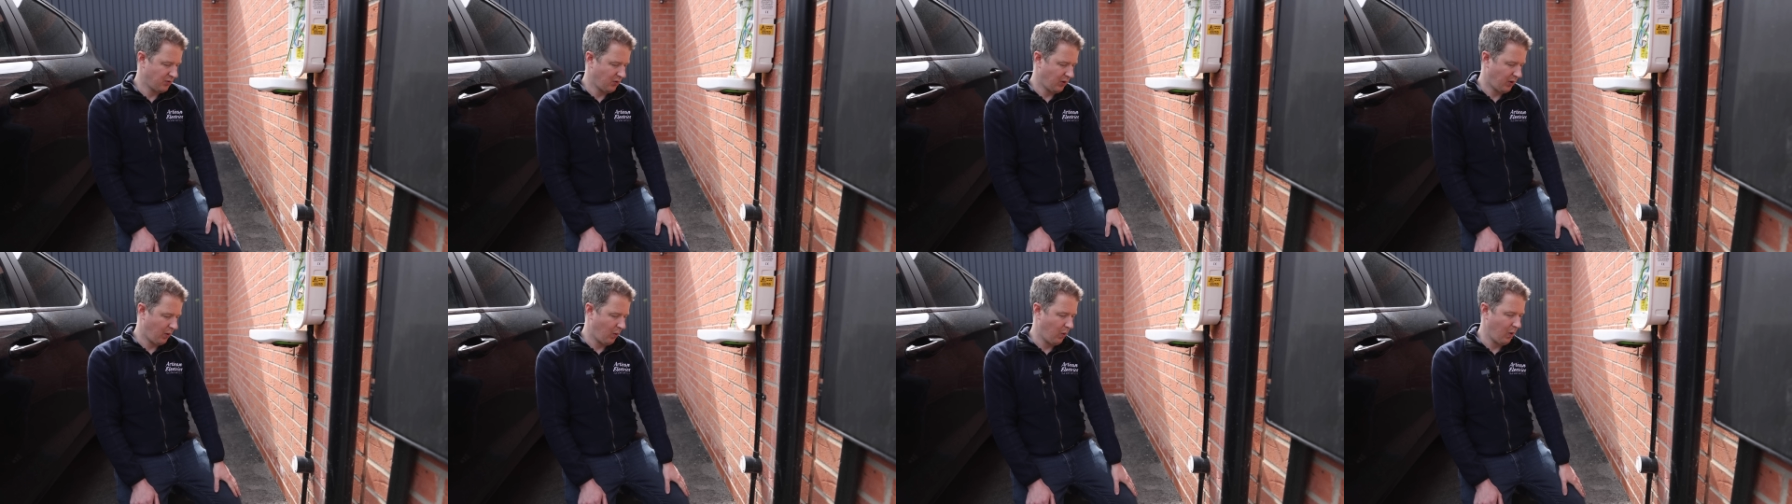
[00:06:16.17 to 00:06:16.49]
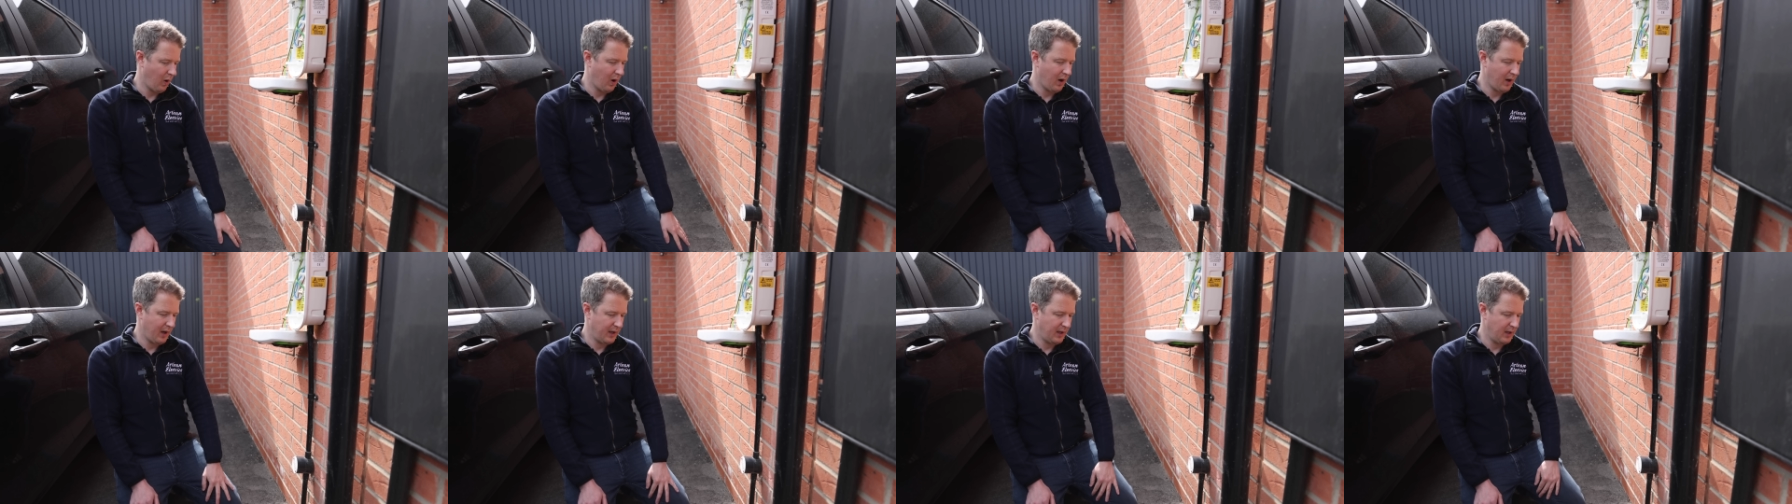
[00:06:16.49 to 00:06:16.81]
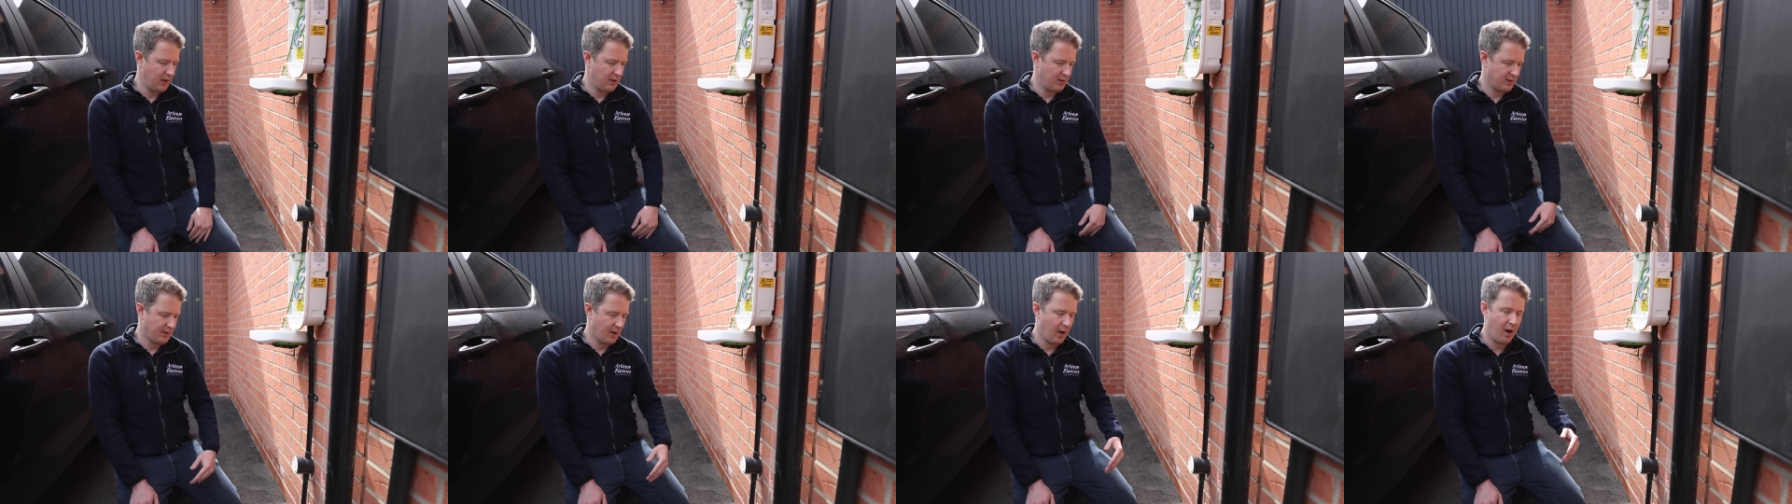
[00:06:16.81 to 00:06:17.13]
require
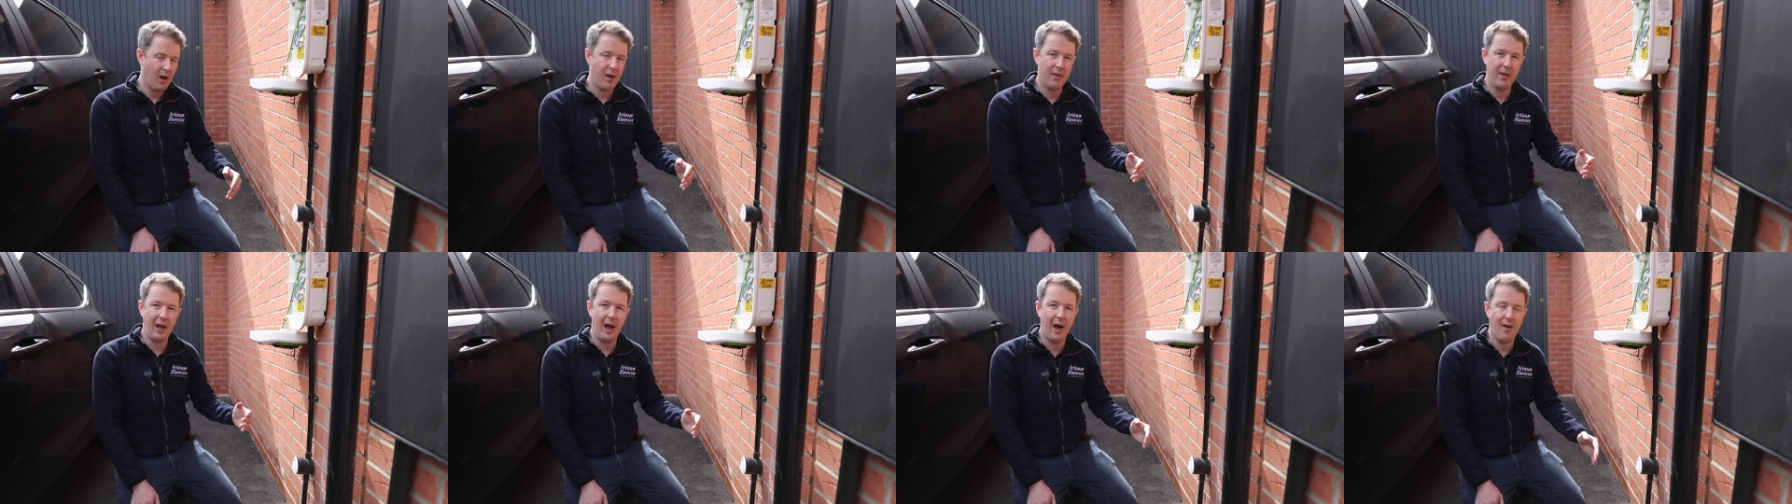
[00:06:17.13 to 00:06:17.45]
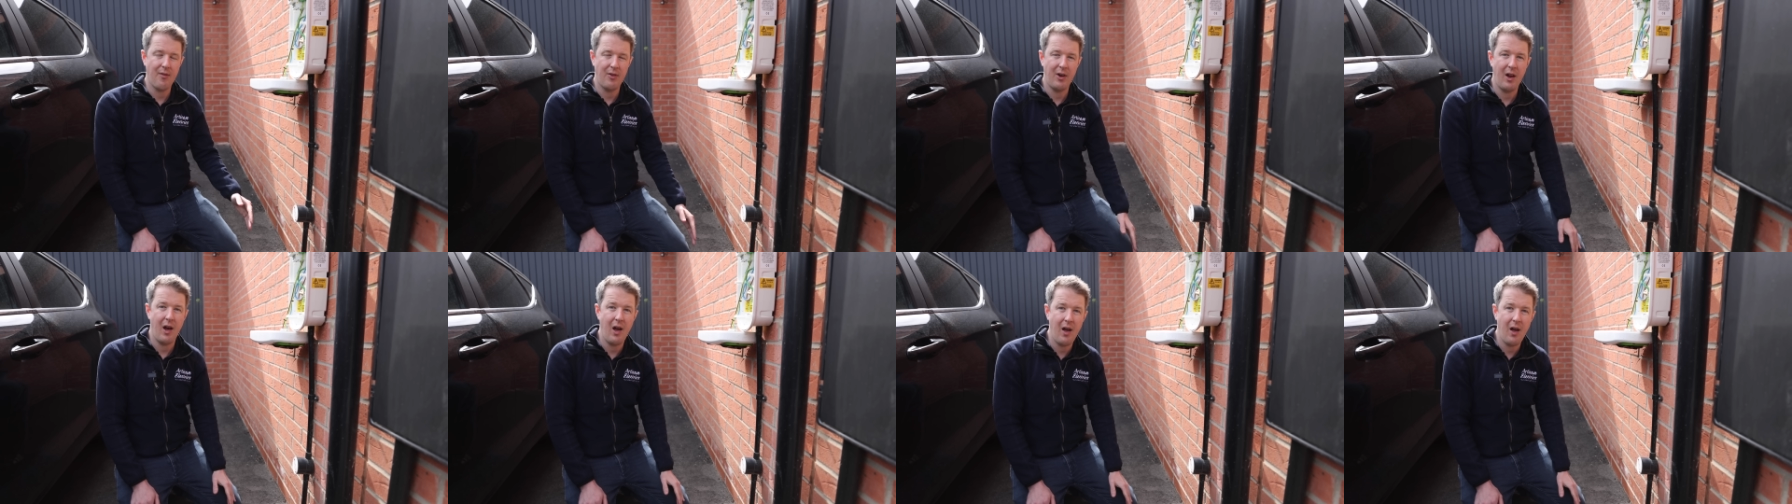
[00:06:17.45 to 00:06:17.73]
you to either have an